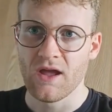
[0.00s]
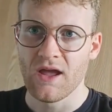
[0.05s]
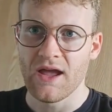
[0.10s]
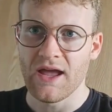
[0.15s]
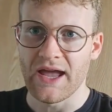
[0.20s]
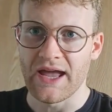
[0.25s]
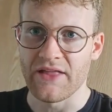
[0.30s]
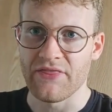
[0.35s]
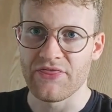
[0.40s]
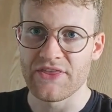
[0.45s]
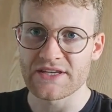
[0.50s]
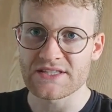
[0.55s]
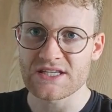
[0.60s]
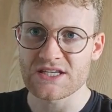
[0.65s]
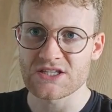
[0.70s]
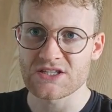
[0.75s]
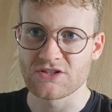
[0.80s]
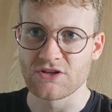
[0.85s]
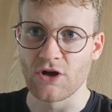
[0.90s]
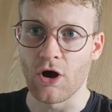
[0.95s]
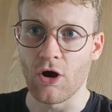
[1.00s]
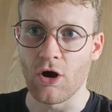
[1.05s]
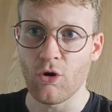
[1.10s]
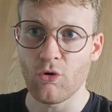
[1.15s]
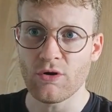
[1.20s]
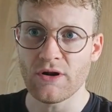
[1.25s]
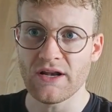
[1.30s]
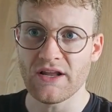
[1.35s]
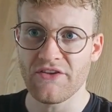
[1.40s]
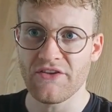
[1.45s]
And this is the
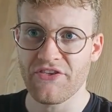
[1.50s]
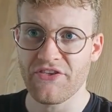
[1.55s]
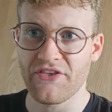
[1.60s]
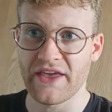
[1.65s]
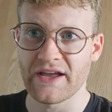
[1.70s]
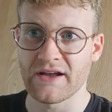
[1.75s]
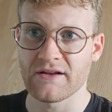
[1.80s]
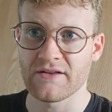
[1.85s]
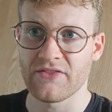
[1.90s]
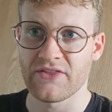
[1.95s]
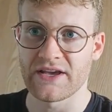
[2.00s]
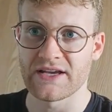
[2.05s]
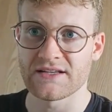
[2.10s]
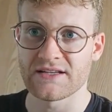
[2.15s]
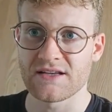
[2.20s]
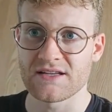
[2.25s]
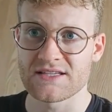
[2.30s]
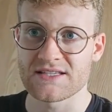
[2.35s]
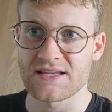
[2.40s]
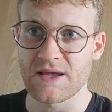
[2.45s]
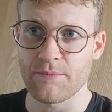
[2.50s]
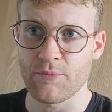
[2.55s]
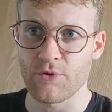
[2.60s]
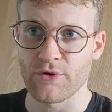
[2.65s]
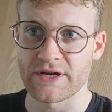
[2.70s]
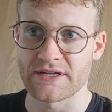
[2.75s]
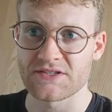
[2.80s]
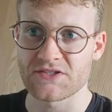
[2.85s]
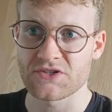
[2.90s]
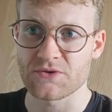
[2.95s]
only thing that
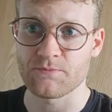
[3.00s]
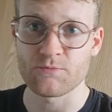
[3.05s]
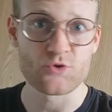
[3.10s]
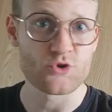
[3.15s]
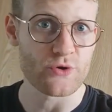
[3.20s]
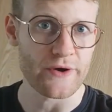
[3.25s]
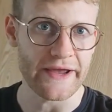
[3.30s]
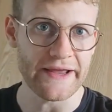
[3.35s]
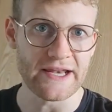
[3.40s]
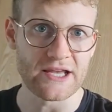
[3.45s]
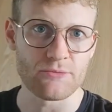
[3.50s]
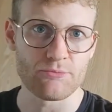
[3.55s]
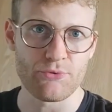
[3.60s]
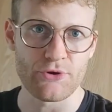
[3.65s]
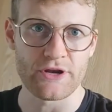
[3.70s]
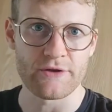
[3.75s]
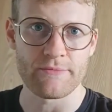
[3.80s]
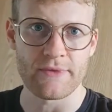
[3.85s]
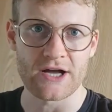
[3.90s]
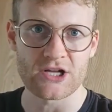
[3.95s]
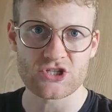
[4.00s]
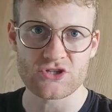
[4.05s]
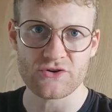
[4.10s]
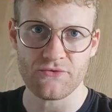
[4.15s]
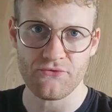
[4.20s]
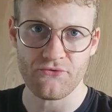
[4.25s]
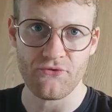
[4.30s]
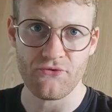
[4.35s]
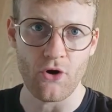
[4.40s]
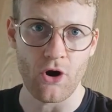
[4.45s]
separates trading pretty much
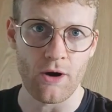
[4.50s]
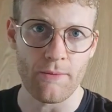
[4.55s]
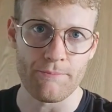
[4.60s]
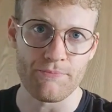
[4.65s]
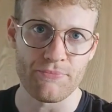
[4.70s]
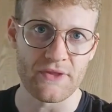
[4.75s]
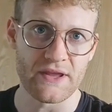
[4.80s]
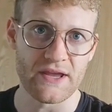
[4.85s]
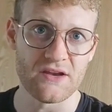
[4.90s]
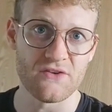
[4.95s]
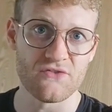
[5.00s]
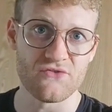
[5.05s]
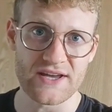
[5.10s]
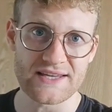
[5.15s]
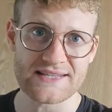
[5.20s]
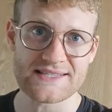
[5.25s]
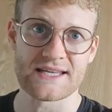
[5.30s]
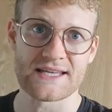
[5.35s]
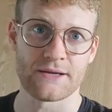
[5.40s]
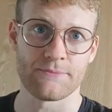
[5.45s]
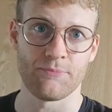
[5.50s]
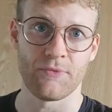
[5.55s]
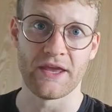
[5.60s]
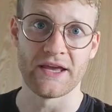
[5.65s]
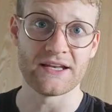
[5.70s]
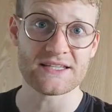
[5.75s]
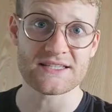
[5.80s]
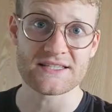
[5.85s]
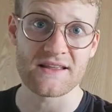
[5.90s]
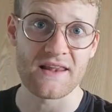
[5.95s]
from investing. It
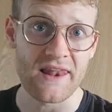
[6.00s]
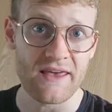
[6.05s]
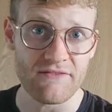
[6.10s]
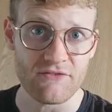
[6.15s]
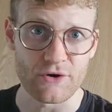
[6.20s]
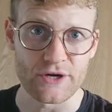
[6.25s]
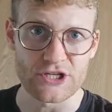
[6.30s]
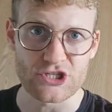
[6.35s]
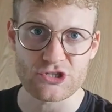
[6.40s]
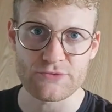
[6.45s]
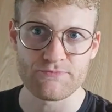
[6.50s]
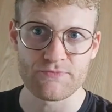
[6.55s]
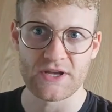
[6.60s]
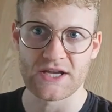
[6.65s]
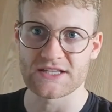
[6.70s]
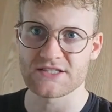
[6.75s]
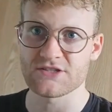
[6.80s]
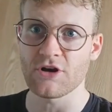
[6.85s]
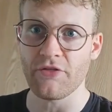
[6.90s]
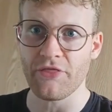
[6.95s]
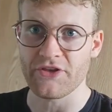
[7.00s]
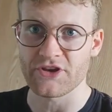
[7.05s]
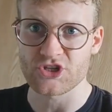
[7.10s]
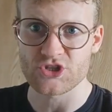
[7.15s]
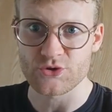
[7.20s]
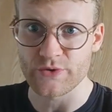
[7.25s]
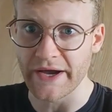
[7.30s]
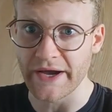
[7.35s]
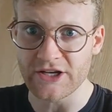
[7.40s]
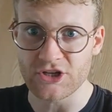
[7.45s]
is the leverage. It's not the
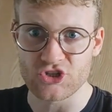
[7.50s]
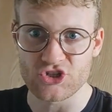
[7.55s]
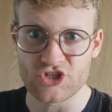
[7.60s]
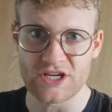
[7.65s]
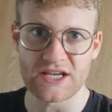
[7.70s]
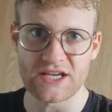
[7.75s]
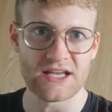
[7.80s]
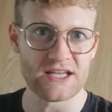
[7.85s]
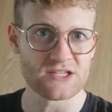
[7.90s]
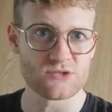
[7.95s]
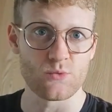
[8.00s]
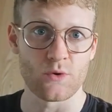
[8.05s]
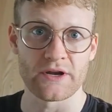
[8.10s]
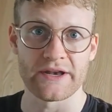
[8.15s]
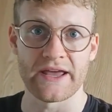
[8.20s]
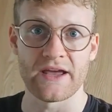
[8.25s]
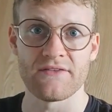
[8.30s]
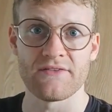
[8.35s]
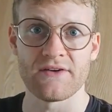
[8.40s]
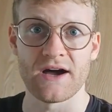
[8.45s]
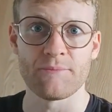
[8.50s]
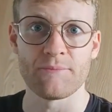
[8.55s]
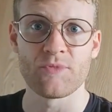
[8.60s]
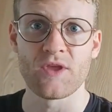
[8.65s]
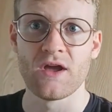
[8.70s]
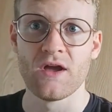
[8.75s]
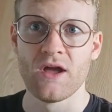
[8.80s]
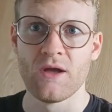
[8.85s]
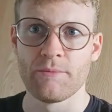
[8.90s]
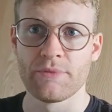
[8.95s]
strategies, whatever,
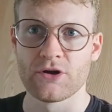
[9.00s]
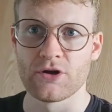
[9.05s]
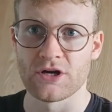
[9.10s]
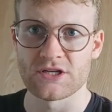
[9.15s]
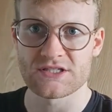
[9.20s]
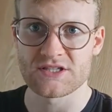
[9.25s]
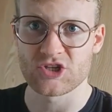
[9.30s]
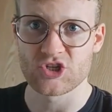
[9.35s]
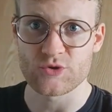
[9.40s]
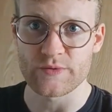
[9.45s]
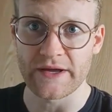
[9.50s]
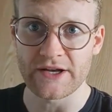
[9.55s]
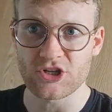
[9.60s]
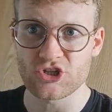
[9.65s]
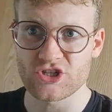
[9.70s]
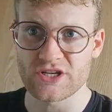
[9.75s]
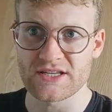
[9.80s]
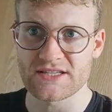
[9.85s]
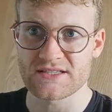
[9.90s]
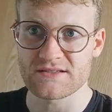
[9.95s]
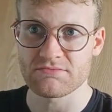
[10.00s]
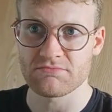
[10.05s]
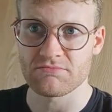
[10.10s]
because the strategies,